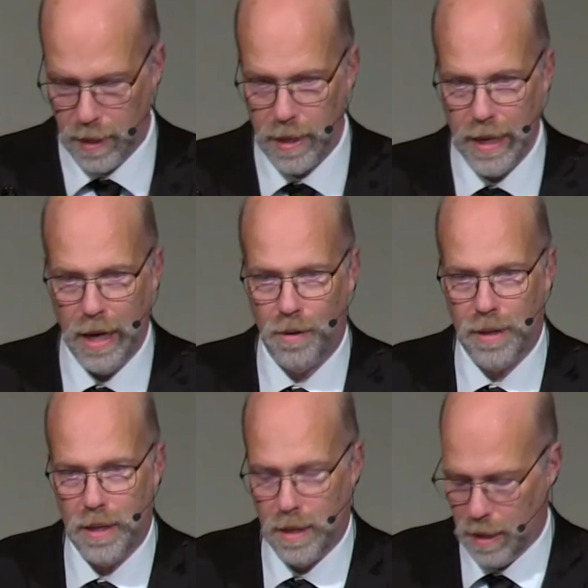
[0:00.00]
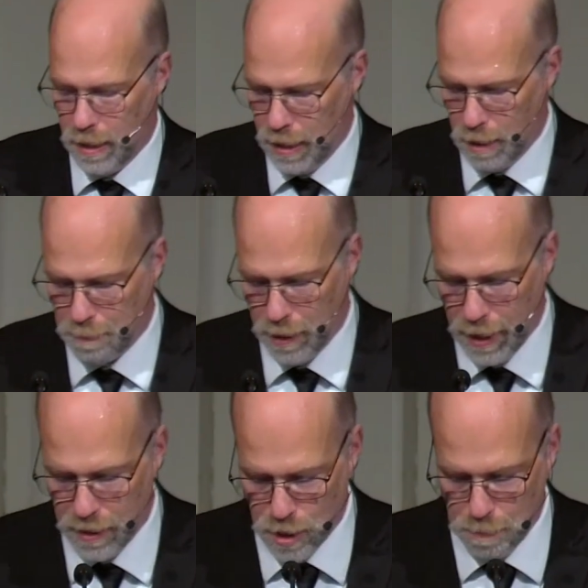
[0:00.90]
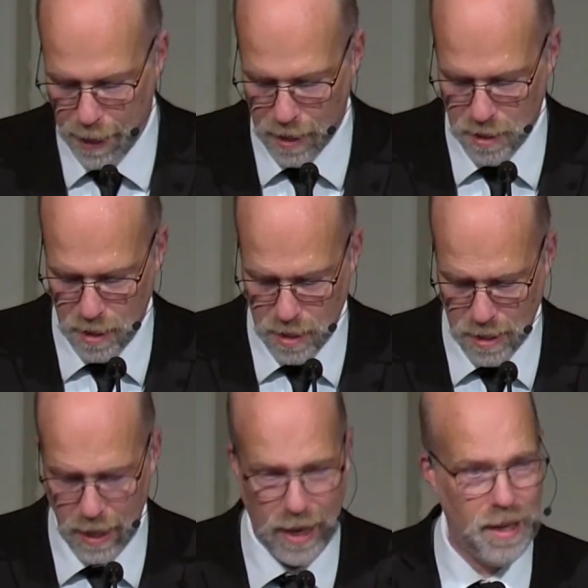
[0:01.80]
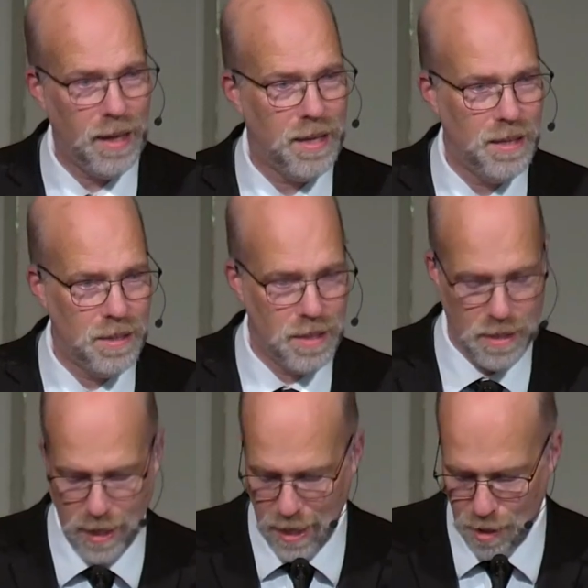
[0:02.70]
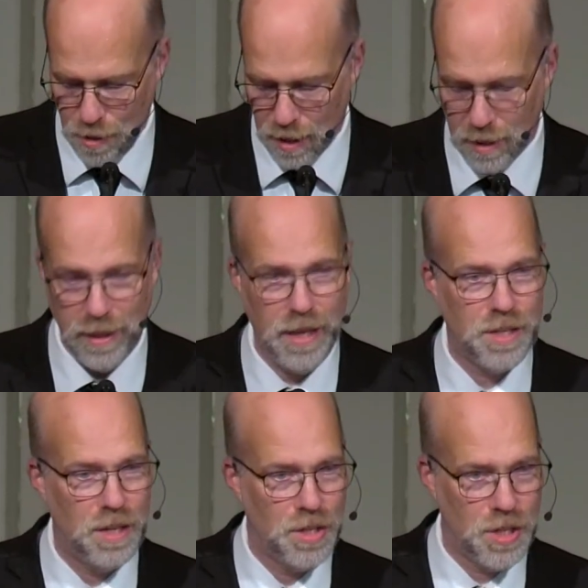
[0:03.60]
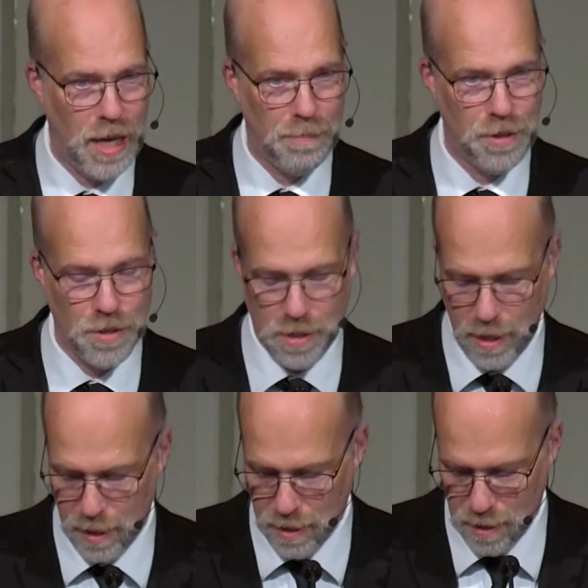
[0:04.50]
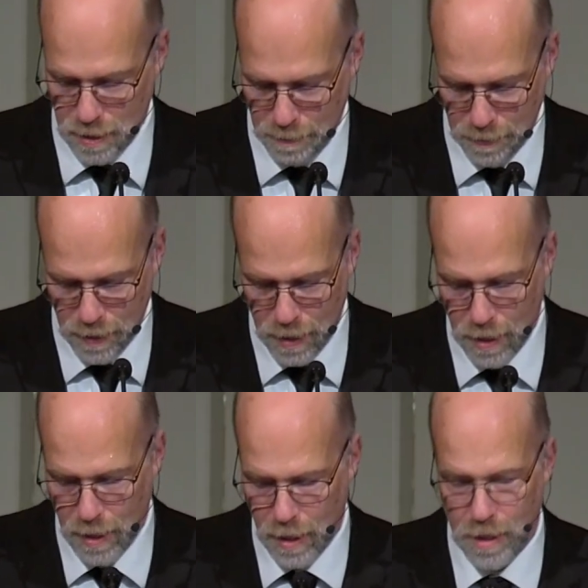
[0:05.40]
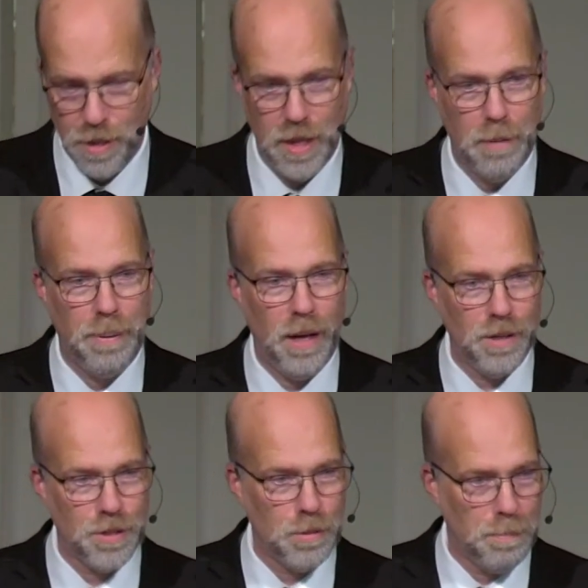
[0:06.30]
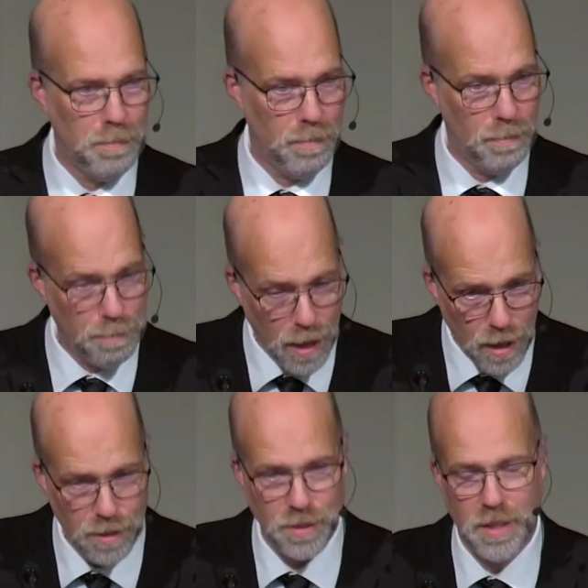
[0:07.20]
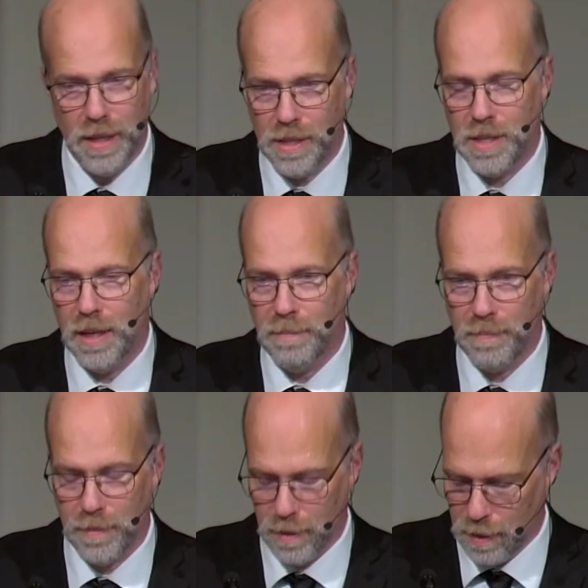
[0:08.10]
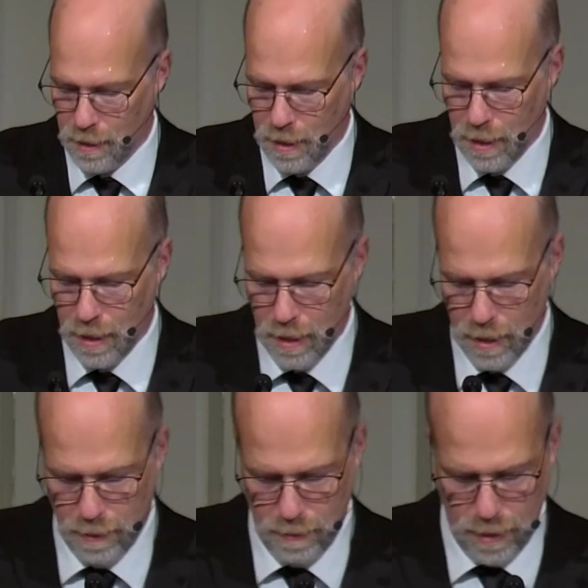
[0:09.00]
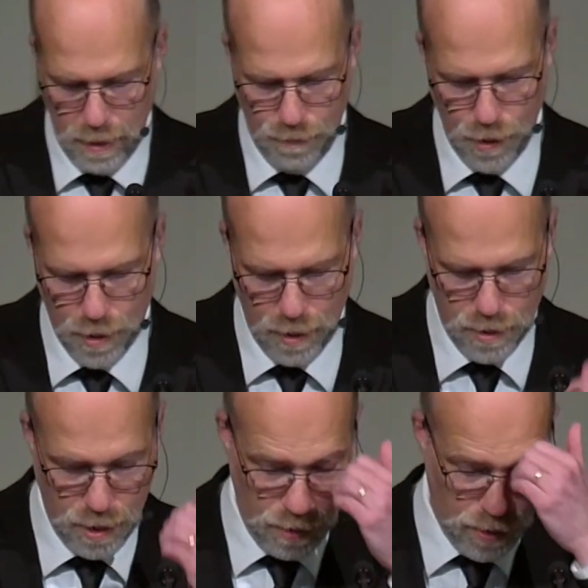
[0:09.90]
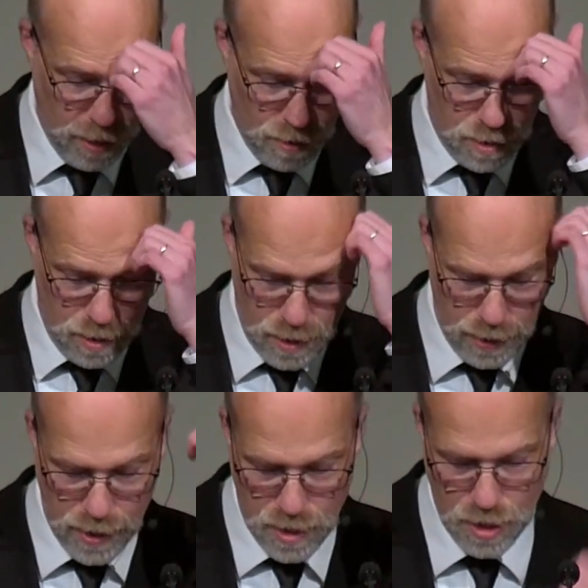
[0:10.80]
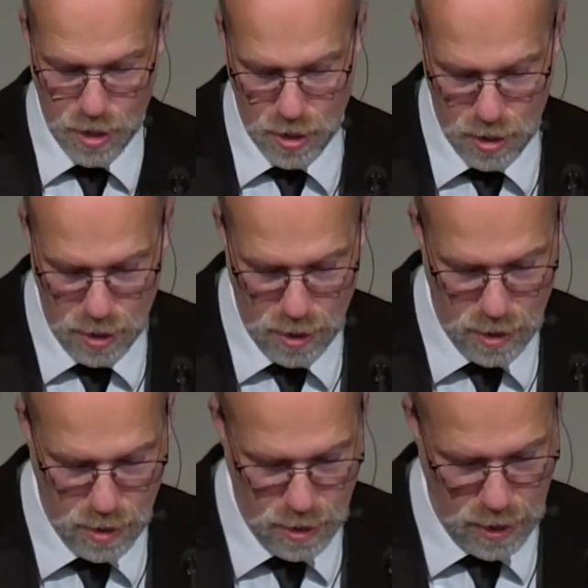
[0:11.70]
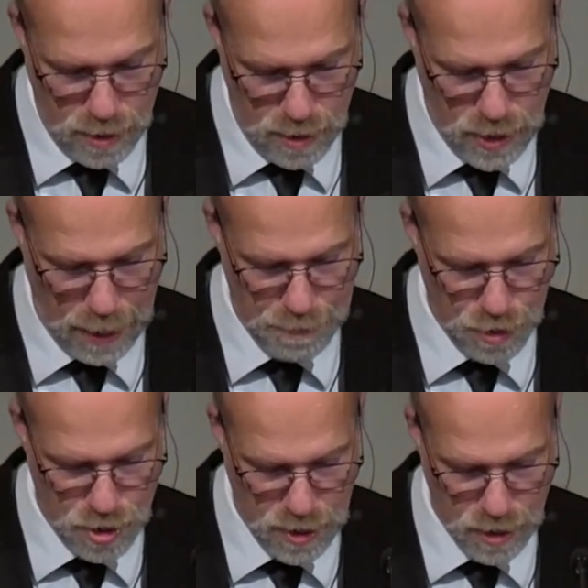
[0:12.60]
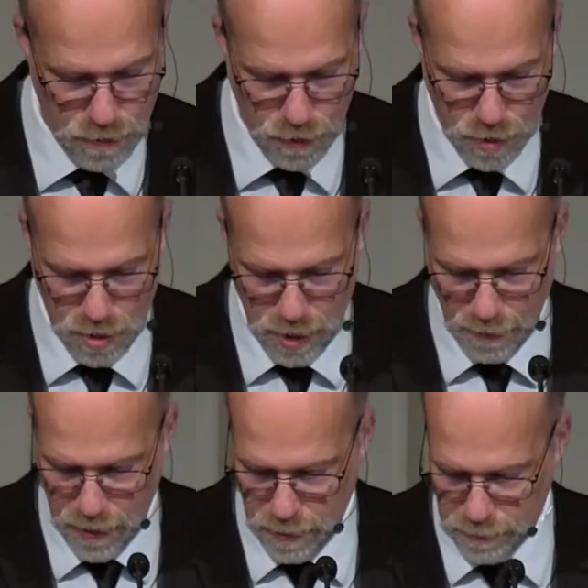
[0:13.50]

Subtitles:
Now, in applying this passage, I'd like you to take you to Galatians chapter 6, to the Apostle Paul's teaching. If you could turn there, it's Galatians chapter 6, verse 7.